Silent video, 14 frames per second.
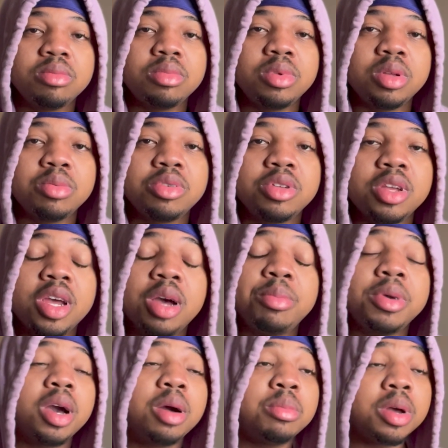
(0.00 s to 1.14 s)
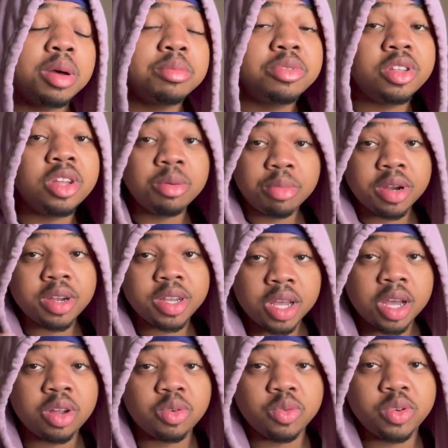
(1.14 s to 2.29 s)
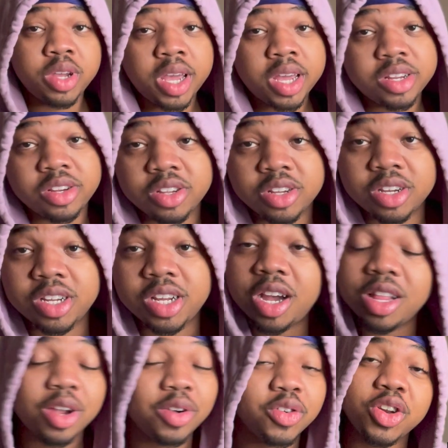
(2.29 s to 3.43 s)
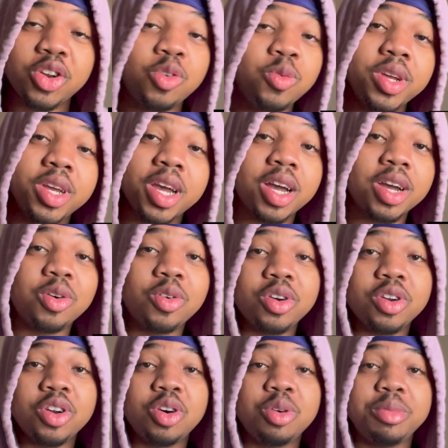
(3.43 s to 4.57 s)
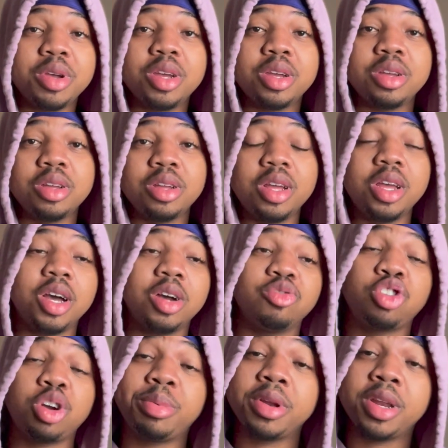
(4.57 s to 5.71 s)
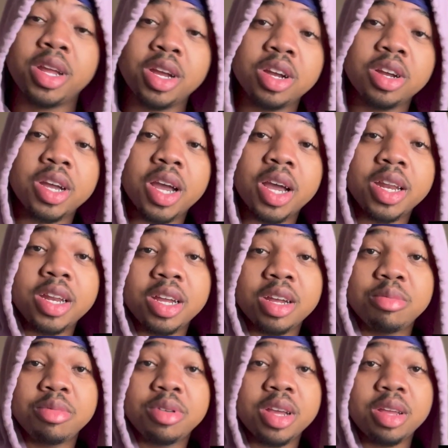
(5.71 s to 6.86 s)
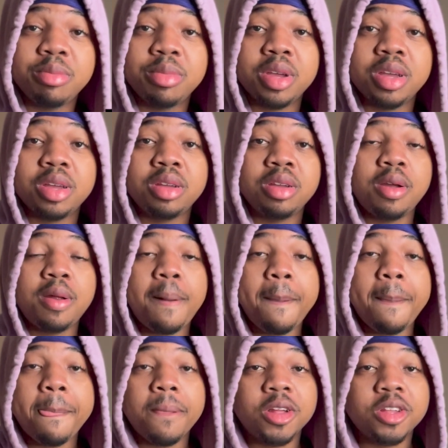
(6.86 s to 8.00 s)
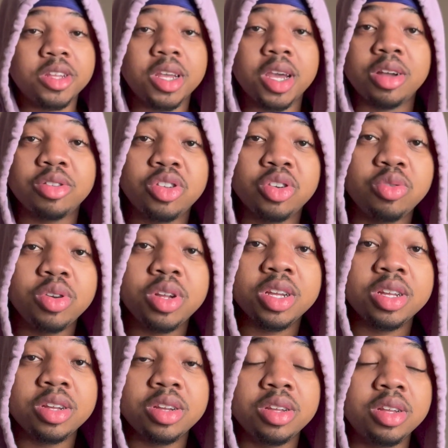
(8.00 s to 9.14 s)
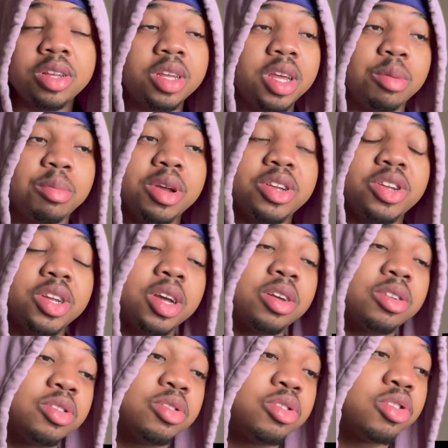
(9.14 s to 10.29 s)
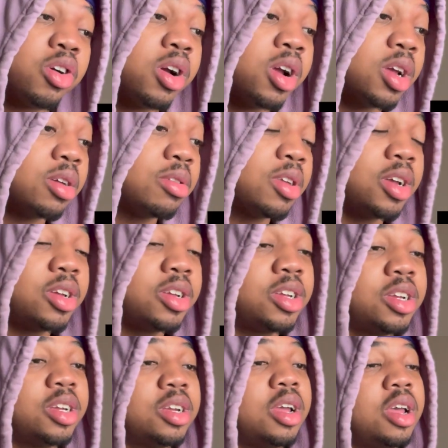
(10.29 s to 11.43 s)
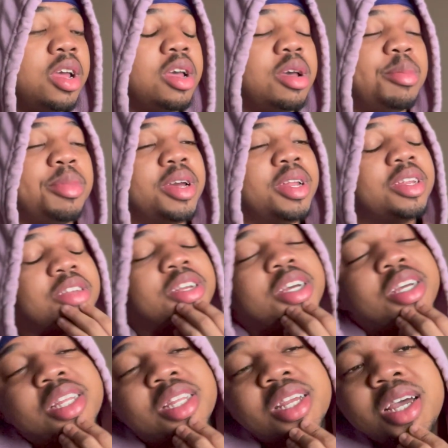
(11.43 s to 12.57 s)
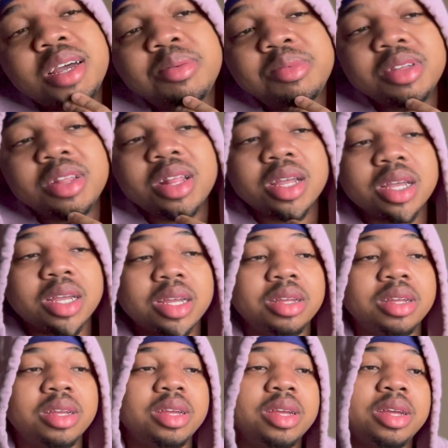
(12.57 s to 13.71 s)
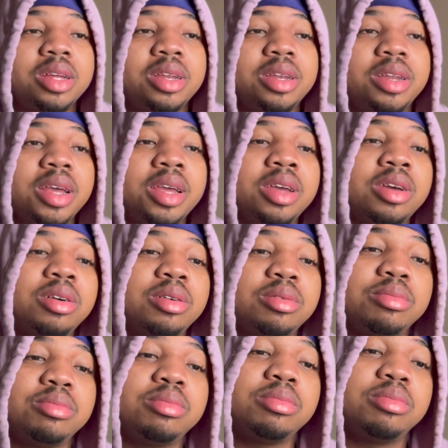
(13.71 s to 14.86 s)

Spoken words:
You know what I'm saying? I mean, I'm still bringing y'all the reactions, cause y'all already know what we got going on, man. I'm dropping every goddamn day, man. So y'all tune in and make sure y'all subscribe type shit. But at the same time, it's like, damn.